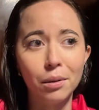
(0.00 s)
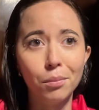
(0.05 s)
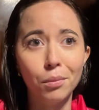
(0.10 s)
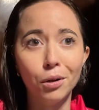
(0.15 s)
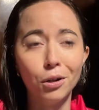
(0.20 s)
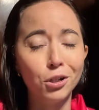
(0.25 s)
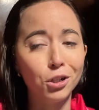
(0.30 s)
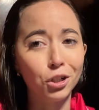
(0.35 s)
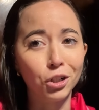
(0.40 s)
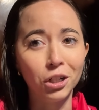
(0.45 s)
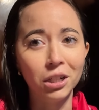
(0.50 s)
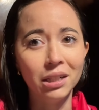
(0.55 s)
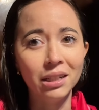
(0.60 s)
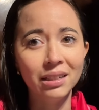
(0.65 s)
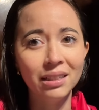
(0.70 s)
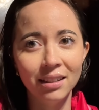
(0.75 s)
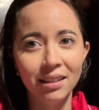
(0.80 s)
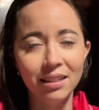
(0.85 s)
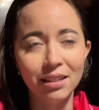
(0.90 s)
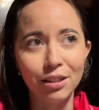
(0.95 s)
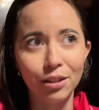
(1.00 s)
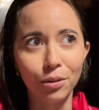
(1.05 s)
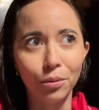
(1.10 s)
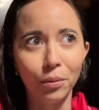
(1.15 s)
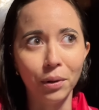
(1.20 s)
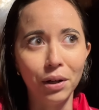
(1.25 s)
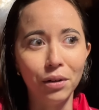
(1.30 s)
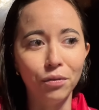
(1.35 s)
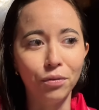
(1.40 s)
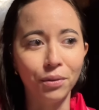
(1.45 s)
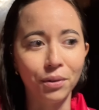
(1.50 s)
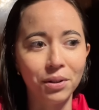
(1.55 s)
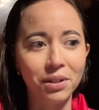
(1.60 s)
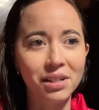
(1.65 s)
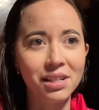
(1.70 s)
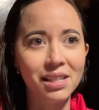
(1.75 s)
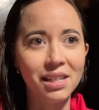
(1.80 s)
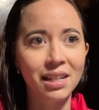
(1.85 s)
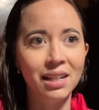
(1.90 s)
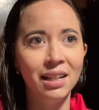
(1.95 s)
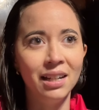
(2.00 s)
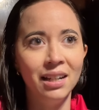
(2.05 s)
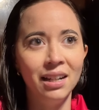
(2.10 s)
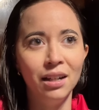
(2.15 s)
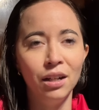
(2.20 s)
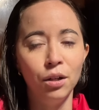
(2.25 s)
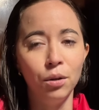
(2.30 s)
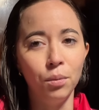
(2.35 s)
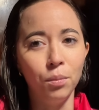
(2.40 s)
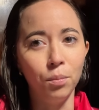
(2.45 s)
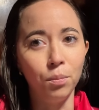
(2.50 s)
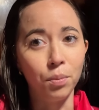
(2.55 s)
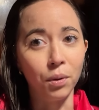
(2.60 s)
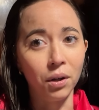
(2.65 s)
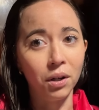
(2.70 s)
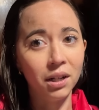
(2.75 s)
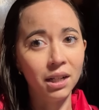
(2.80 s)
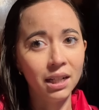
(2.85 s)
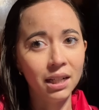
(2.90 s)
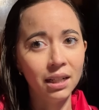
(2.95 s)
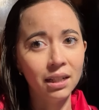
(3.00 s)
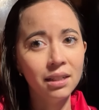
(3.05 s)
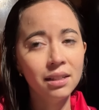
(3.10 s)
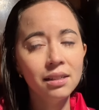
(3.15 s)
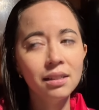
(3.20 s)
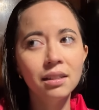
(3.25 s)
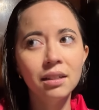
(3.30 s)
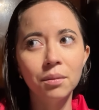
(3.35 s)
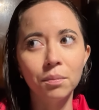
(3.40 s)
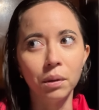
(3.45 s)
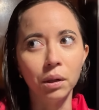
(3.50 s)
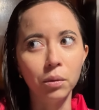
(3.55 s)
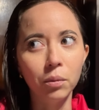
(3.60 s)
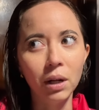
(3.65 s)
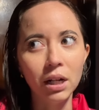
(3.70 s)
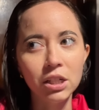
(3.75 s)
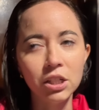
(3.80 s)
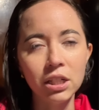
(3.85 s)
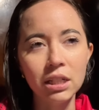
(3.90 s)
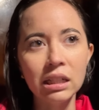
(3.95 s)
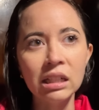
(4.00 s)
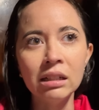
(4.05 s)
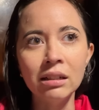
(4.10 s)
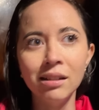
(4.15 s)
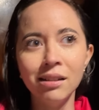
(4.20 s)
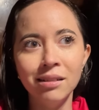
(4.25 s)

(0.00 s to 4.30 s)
immersion into the rainforest. Birding, bird watching,